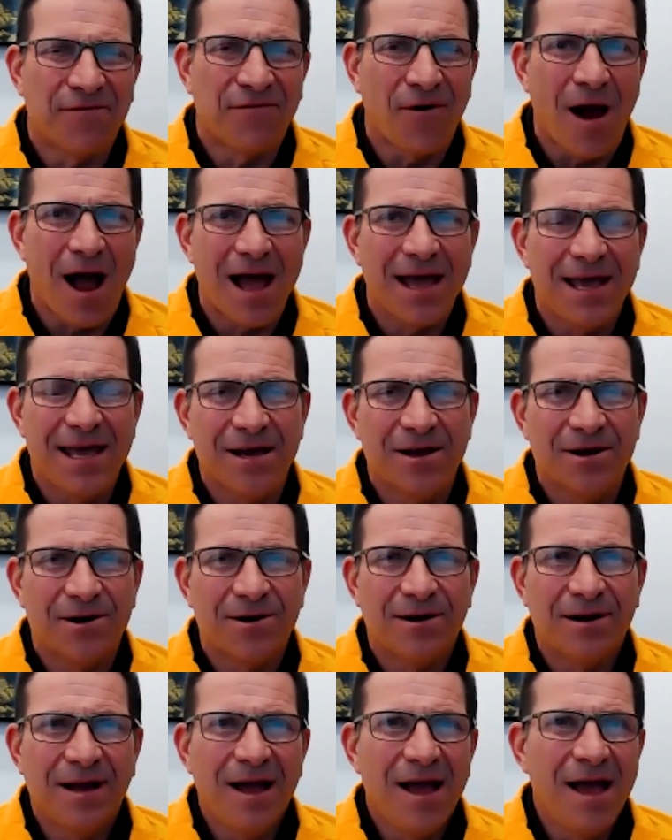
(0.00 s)
Fry
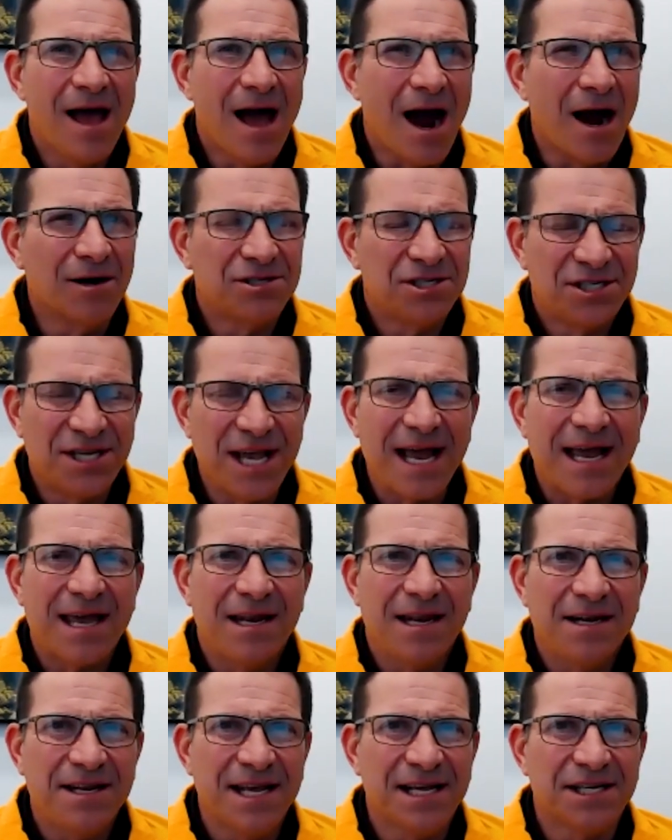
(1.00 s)
here. Our second
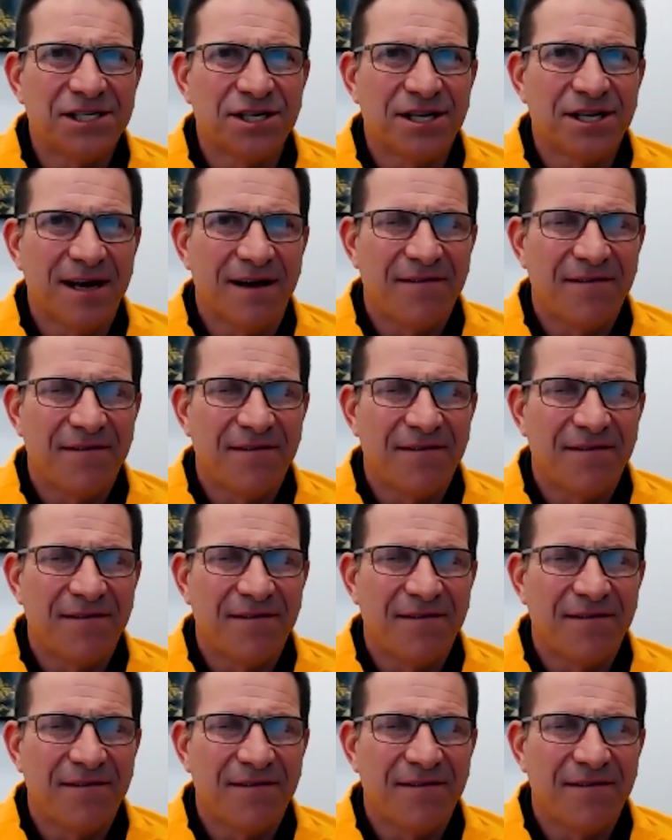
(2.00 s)
edition